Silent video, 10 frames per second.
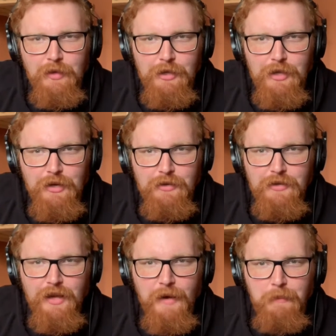There's
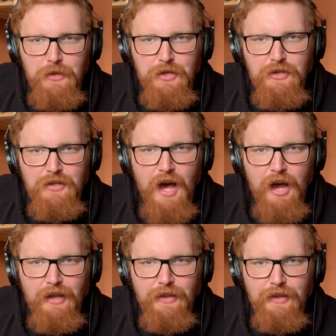not much
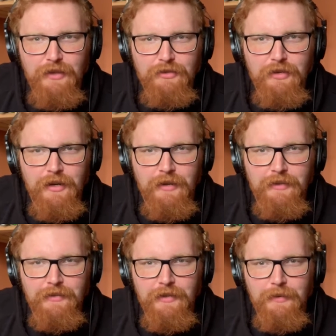stock in the
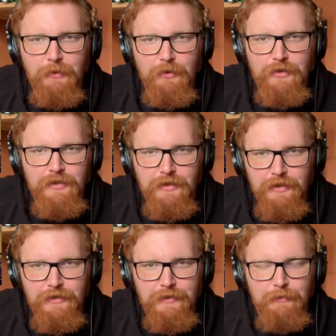electronics anymore
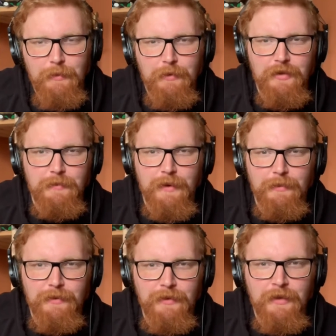since we put these
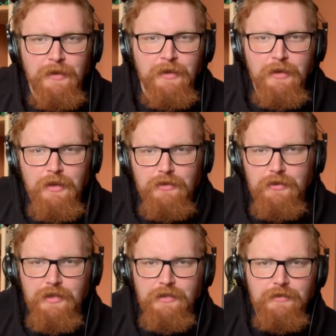pickups in. So
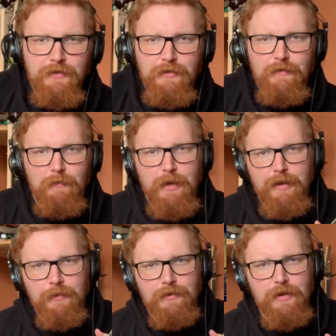these
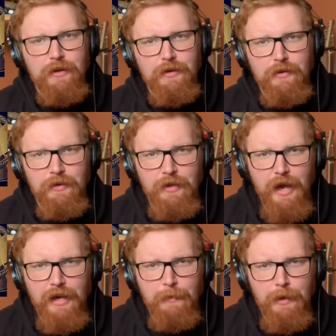pickups are, I
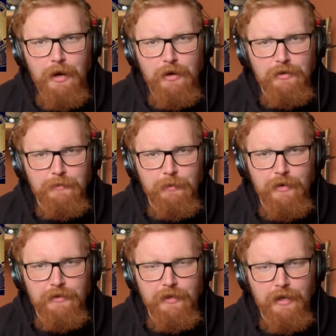got them at artist
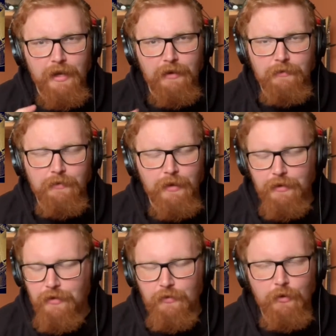pricing. I'm gonna
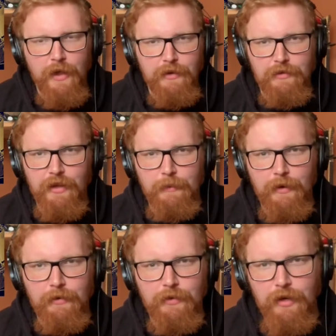throw that disclaimer
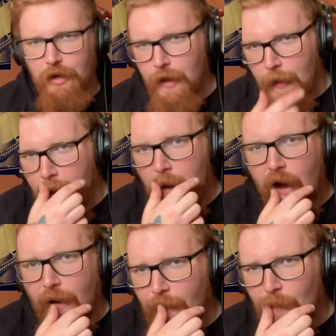out there.
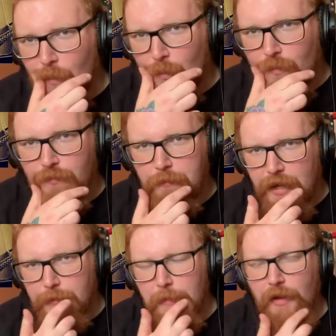
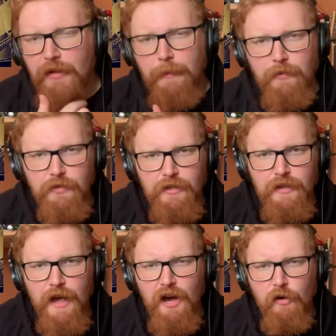Basement Pedal Demos is
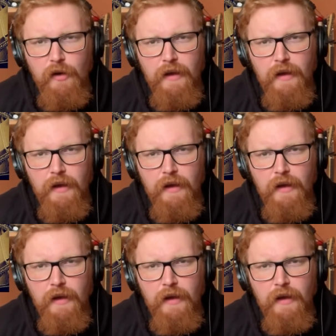now